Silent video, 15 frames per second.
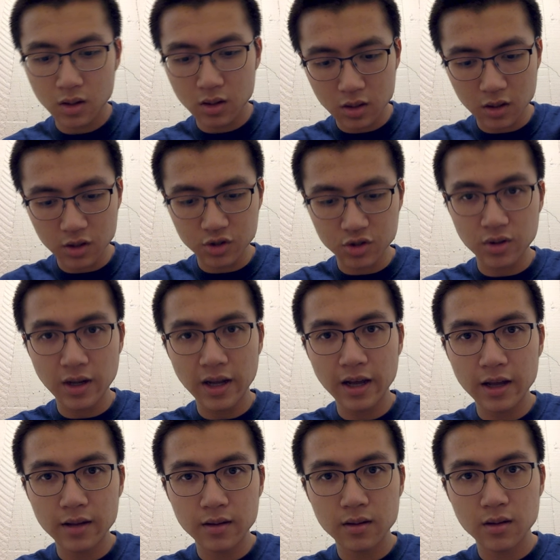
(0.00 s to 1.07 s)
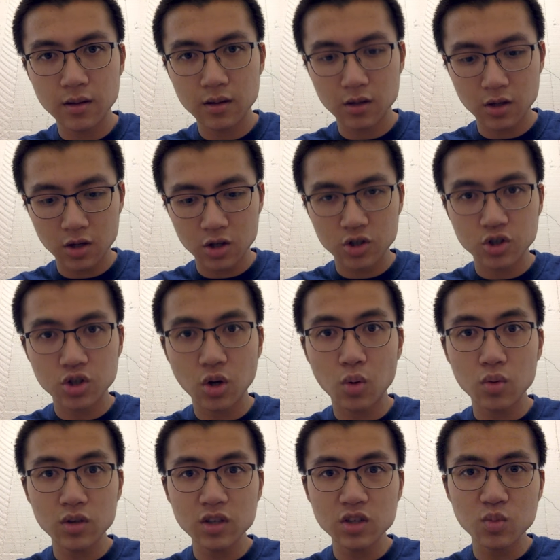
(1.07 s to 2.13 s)
Control N. So
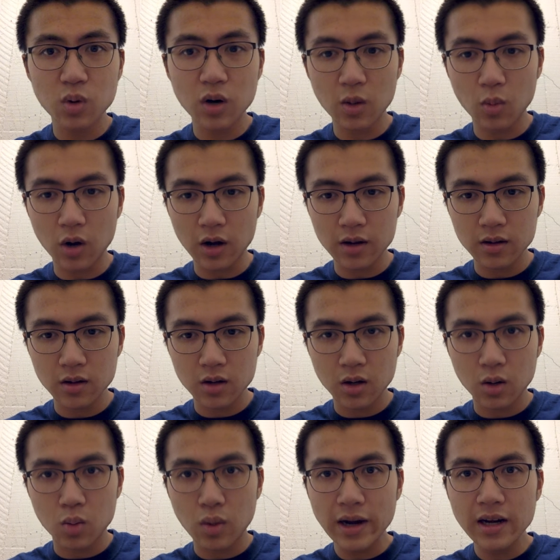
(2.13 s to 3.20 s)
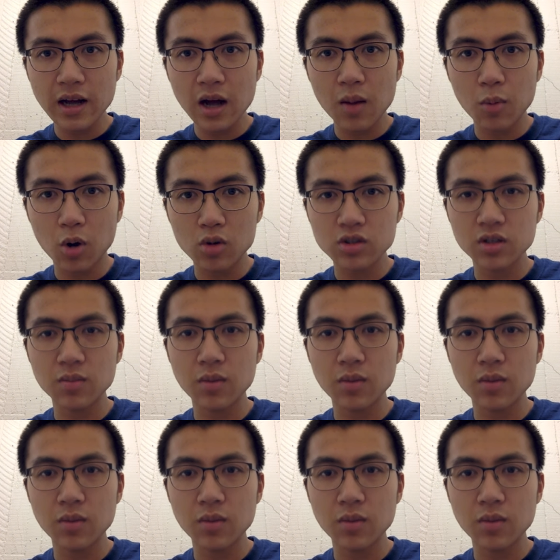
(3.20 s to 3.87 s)
this is what I want. Right now I'm hosting